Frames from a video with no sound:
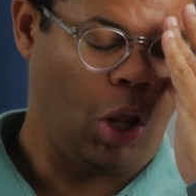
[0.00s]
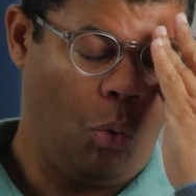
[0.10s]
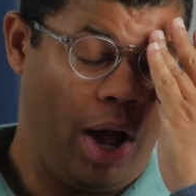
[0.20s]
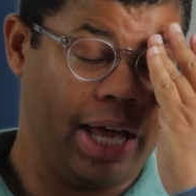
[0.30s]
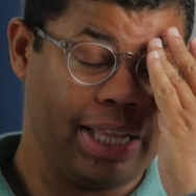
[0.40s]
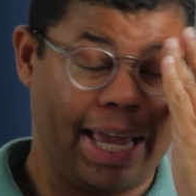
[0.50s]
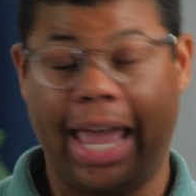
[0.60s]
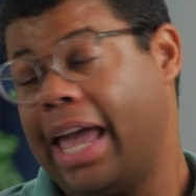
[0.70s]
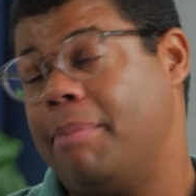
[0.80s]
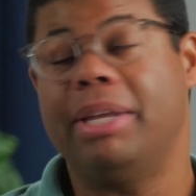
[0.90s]
While I
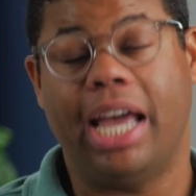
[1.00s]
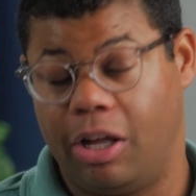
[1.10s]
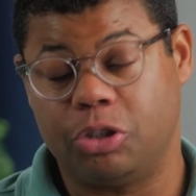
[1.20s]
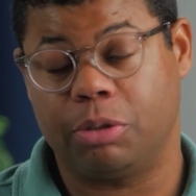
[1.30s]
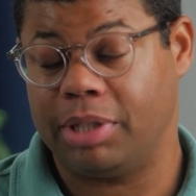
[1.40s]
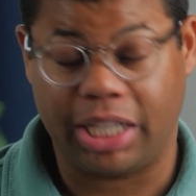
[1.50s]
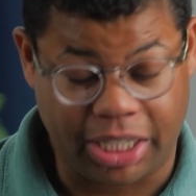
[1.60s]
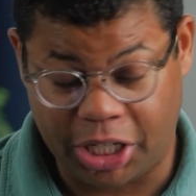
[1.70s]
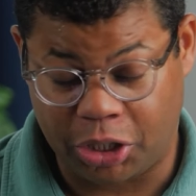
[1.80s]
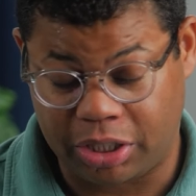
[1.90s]
am an elder
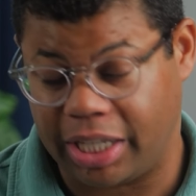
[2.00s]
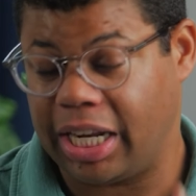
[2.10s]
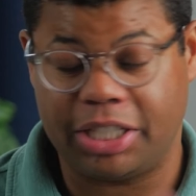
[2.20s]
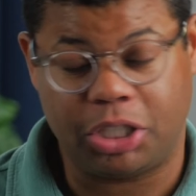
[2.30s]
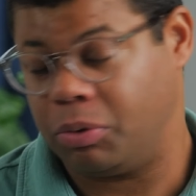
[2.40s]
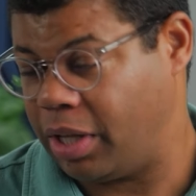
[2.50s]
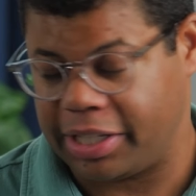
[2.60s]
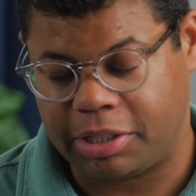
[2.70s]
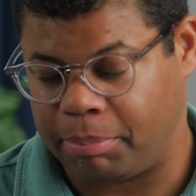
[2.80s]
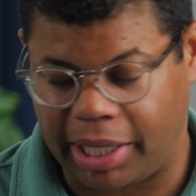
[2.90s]
millennial and I don't
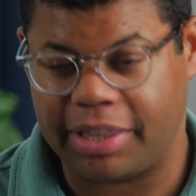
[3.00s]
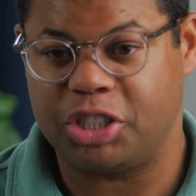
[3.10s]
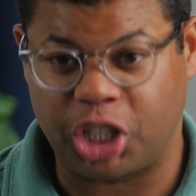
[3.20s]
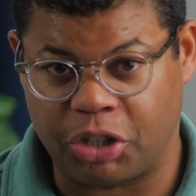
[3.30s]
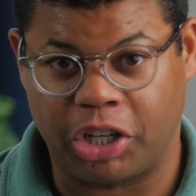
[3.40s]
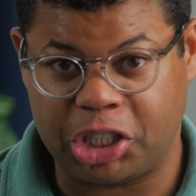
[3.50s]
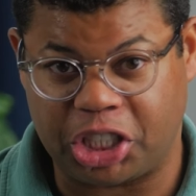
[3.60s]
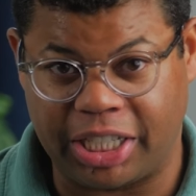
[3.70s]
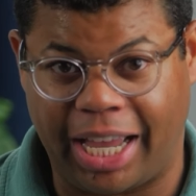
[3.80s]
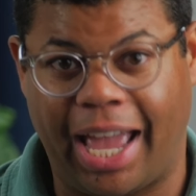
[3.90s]
like to play the
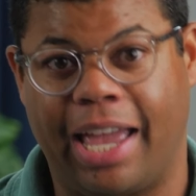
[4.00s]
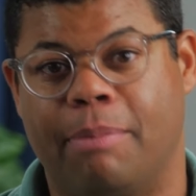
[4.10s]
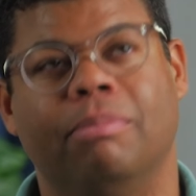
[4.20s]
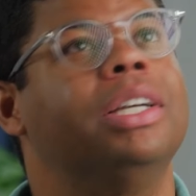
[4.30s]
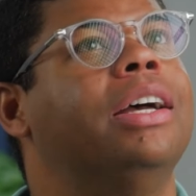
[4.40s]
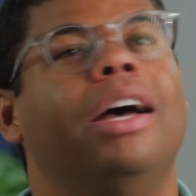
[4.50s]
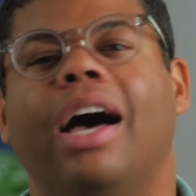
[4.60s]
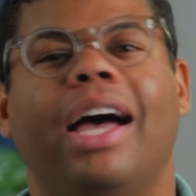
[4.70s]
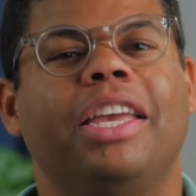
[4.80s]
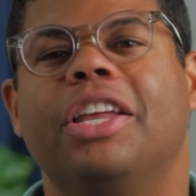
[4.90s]
generation game,
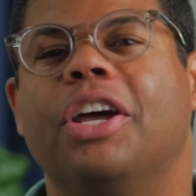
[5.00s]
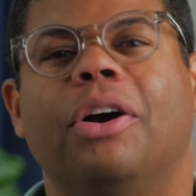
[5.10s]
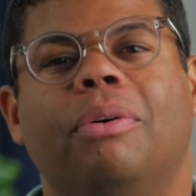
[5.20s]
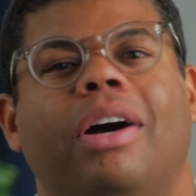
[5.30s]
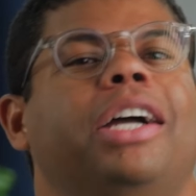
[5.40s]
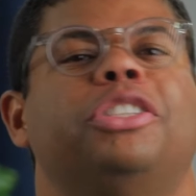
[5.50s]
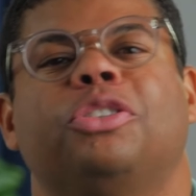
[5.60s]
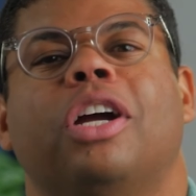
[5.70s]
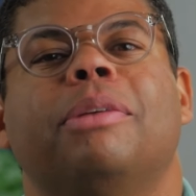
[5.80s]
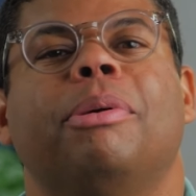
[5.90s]
you know, I just
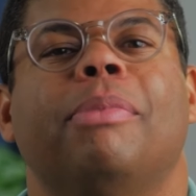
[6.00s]
try to be